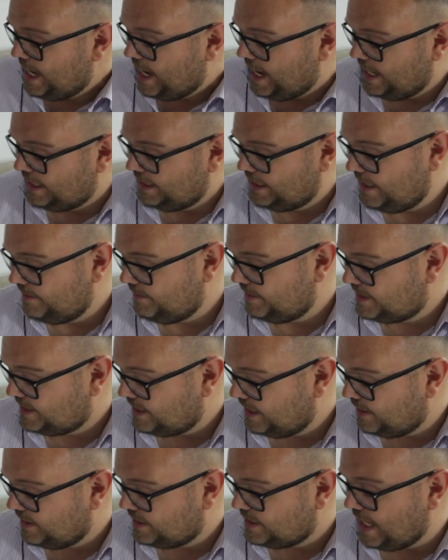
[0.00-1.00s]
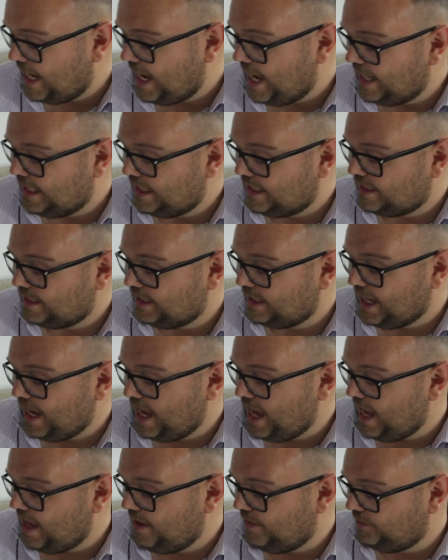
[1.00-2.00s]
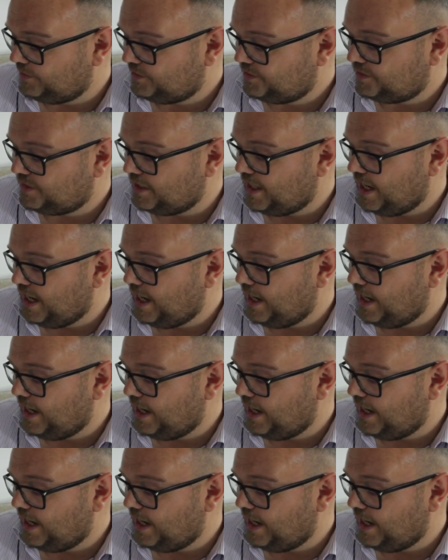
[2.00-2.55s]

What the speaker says: And let me see, is there anything else?